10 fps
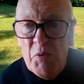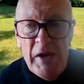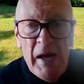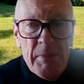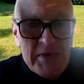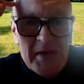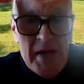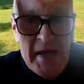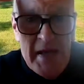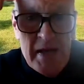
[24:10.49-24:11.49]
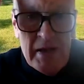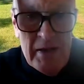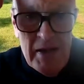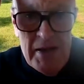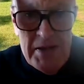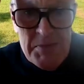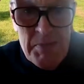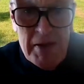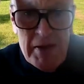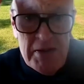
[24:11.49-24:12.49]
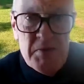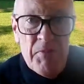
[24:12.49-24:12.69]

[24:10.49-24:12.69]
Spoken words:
what happens in here, in the headspace,